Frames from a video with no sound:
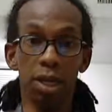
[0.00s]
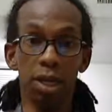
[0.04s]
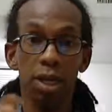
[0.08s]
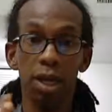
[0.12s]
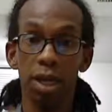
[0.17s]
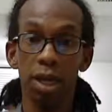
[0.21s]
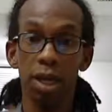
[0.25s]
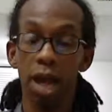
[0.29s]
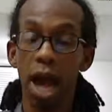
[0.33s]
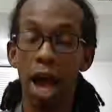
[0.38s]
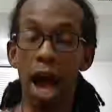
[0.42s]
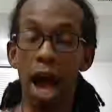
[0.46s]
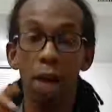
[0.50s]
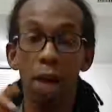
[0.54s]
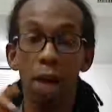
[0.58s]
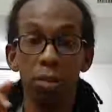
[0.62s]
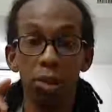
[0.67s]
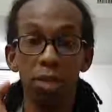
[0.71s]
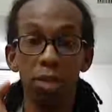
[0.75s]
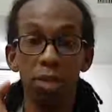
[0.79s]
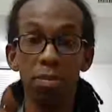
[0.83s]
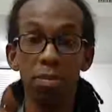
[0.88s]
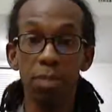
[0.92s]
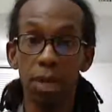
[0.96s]
cut
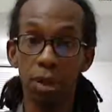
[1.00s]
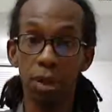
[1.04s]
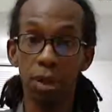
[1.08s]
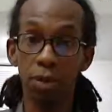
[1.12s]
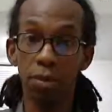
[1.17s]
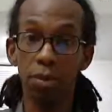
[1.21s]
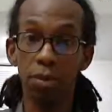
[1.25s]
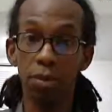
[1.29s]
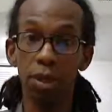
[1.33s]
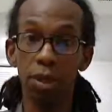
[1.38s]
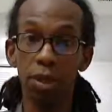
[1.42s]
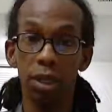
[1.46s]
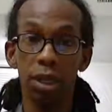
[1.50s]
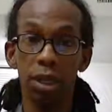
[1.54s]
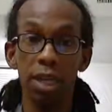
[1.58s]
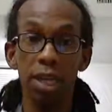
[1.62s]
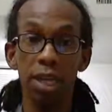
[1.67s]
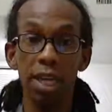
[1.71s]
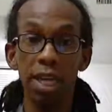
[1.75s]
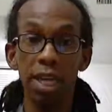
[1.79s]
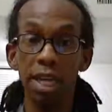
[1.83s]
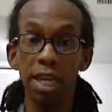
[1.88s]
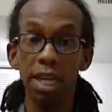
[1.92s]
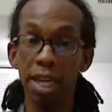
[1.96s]
out the middle,
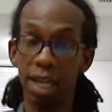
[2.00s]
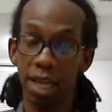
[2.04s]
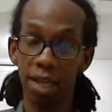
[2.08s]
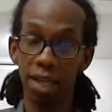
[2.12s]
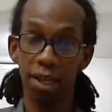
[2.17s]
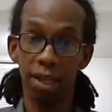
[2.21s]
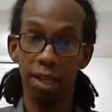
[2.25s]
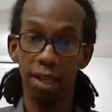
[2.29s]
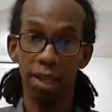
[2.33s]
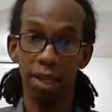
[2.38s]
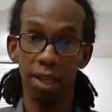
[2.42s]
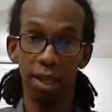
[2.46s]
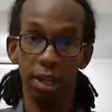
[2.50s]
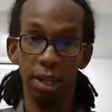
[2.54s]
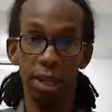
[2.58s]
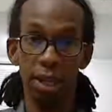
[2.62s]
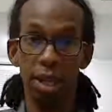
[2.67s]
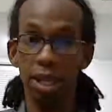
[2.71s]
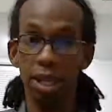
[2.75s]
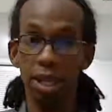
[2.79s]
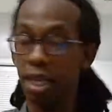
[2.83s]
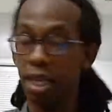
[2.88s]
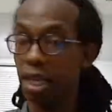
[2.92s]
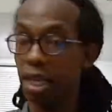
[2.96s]
end.
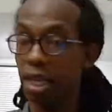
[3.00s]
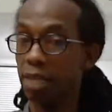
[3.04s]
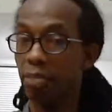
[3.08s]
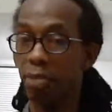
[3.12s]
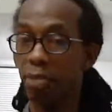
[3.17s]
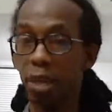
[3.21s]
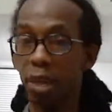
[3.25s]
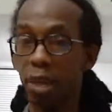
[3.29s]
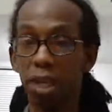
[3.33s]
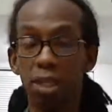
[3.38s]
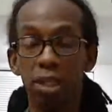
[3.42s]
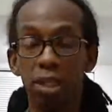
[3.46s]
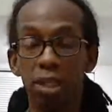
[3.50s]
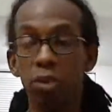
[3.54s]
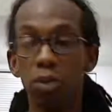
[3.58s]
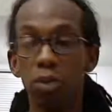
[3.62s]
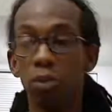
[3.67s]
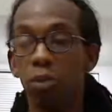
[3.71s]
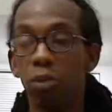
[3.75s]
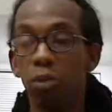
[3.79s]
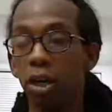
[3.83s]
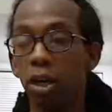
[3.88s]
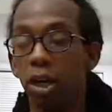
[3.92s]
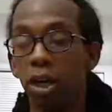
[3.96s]
That's basically
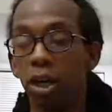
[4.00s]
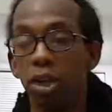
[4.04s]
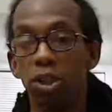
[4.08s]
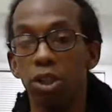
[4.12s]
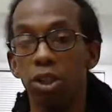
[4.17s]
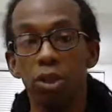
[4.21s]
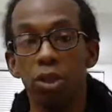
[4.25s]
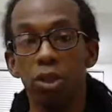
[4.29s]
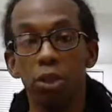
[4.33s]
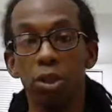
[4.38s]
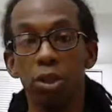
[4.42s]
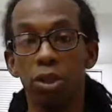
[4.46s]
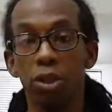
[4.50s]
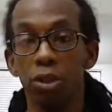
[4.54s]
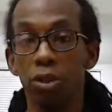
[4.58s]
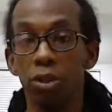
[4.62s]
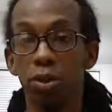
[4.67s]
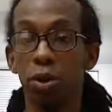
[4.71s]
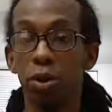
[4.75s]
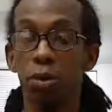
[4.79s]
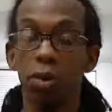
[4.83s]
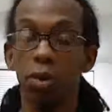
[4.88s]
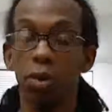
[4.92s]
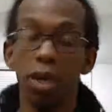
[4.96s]
what a short
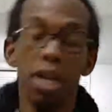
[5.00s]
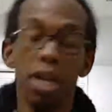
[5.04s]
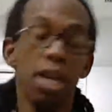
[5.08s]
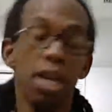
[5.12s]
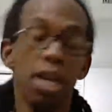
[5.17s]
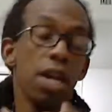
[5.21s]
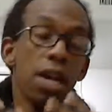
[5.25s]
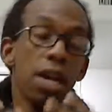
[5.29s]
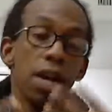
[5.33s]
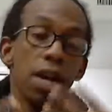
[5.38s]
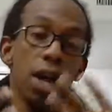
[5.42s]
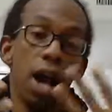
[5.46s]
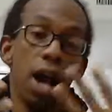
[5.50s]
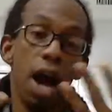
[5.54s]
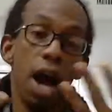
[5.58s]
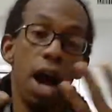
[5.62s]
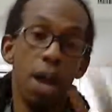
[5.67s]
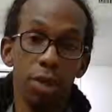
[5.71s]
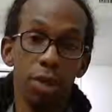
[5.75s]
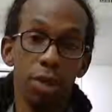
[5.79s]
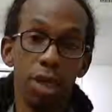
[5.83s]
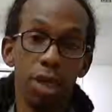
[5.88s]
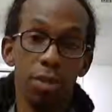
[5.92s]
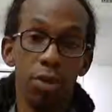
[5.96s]
story.
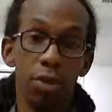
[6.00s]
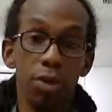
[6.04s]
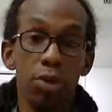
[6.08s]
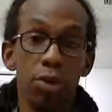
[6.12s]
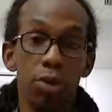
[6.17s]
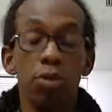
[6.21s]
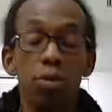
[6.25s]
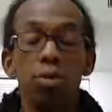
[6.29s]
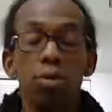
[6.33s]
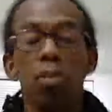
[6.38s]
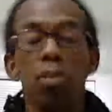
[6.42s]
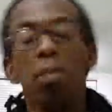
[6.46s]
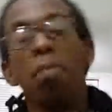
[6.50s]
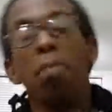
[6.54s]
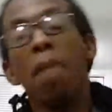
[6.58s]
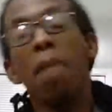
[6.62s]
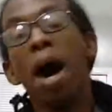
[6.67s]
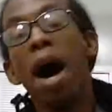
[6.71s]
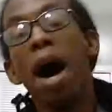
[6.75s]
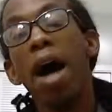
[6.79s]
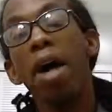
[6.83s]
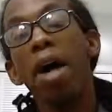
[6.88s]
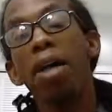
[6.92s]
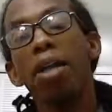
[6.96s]
I'm giving you
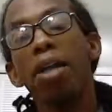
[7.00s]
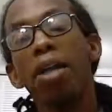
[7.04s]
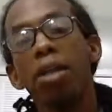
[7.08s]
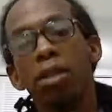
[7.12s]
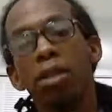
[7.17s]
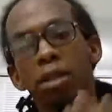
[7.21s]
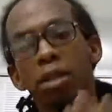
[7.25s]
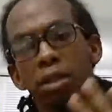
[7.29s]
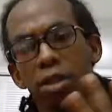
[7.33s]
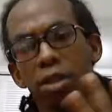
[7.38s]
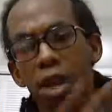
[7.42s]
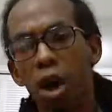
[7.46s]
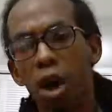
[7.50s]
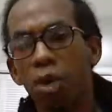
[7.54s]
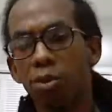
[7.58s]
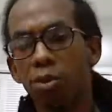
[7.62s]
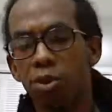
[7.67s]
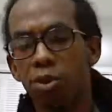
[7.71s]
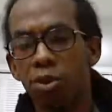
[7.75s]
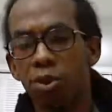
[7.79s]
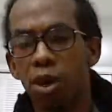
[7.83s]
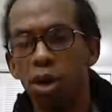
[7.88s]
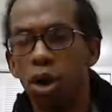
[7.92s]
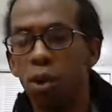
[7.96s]
my
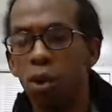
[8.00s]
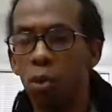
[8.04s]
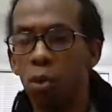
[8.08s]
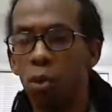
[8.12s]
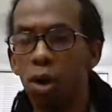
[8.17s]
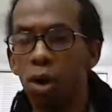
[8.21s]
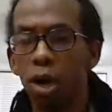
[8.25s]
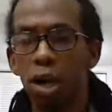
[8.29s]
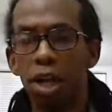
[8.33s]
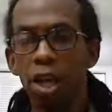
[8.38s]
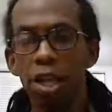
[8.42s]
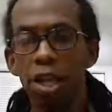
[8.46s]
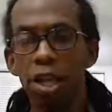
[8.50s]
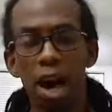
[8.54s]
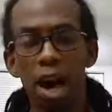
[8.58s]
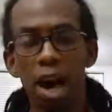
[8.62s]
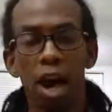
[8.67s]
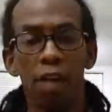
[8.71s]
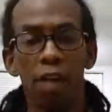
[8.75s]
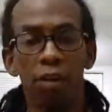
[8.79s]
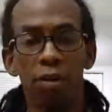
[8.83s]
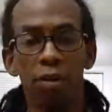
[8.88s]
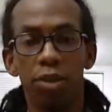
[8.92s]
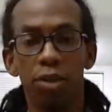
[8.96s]
thoughts of what a
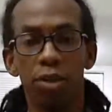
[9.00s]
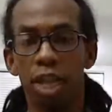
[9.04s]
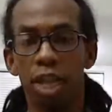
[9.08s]
novel /